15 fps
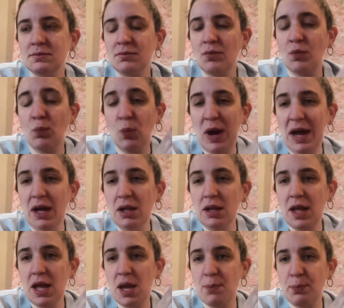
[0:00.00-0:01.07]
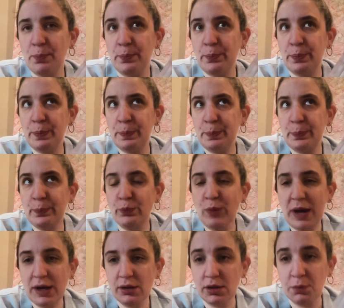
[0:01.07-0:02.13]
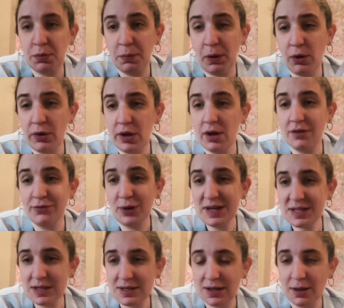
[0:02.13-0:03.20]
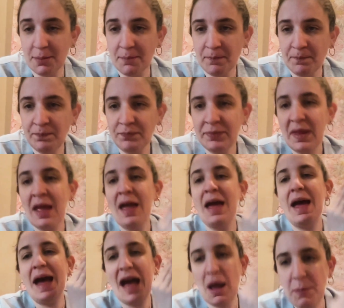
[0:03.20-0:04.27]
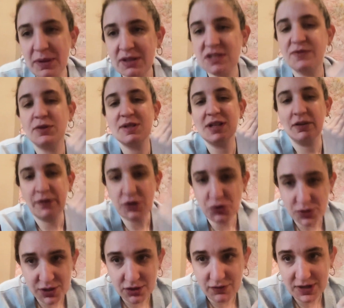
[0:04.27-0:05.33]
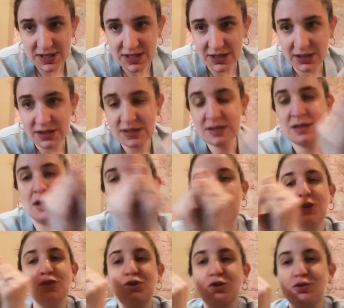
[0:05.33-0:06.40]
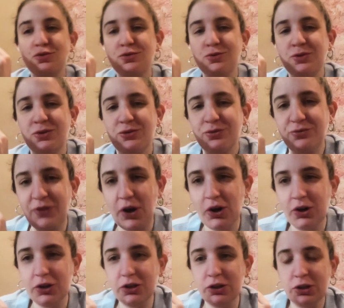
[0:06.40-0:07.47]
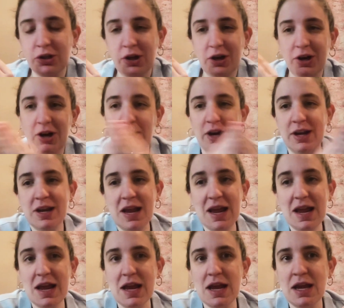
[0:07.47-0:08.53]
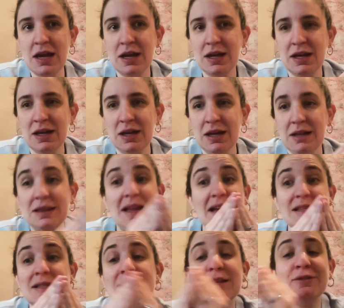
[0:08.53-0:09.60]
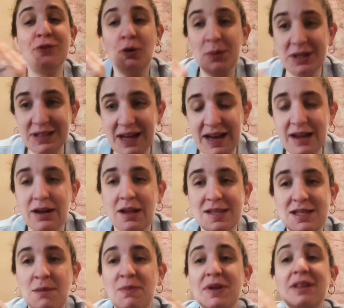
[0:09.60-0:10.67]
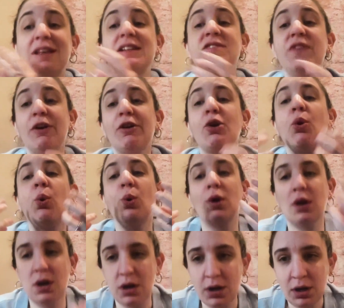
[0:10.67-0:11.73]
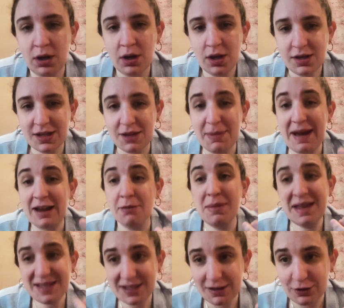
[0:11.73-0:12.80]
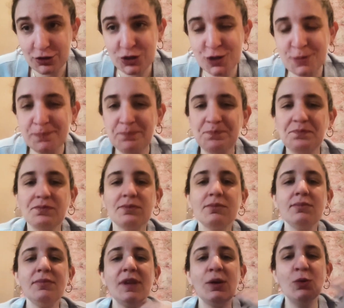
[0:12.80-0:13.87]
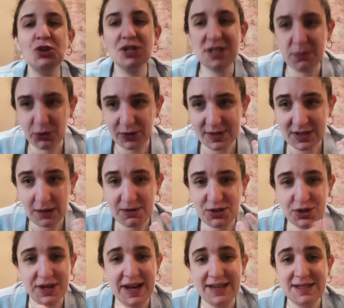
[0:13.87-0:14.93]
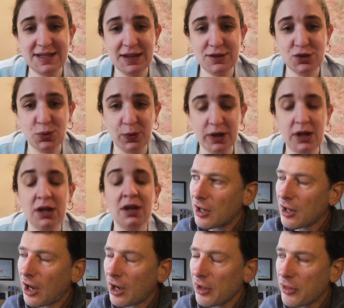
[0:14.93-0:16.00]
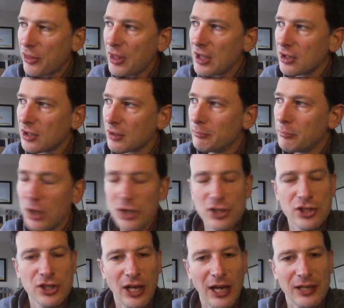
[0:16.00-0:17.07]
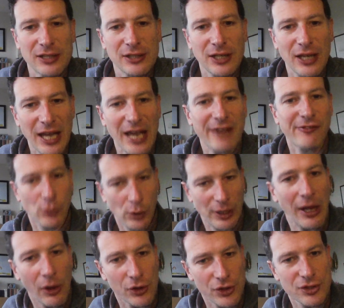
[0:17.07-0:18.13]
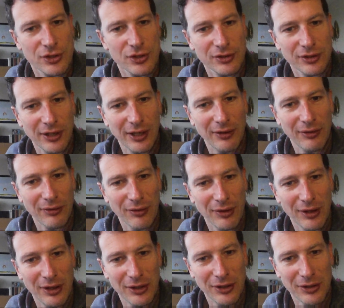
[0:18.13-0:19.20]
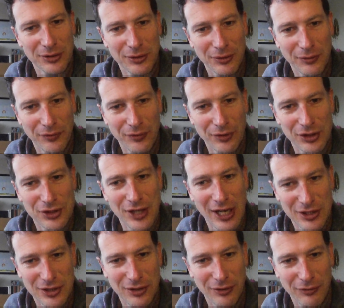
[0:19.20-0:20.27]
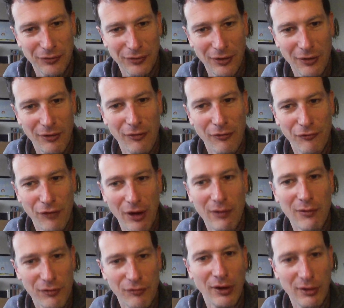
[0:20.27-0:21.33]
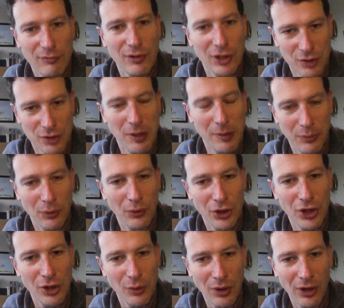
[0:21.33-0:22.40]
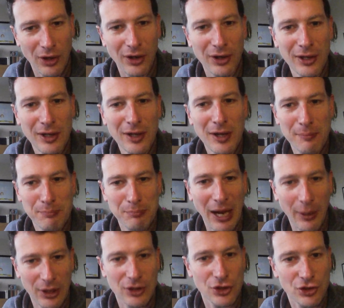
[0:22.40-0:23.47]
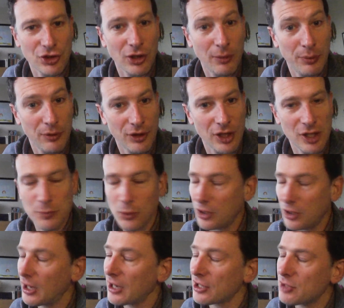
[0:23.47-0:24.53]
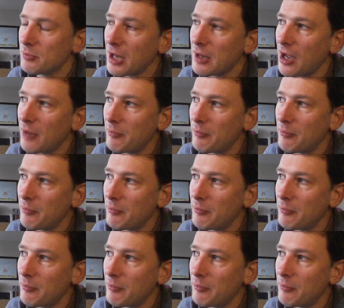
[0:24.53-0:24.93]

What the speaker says: while a regular proponent of racism, happens for self-interested reasons to fall on a less xenophobic line on something that is very core to the MAGA message, which is immigrants coming to the United States to work. I think Musk and everyone else in the sort of the set of very, very rich people who are bowing to Trump at this point, and actually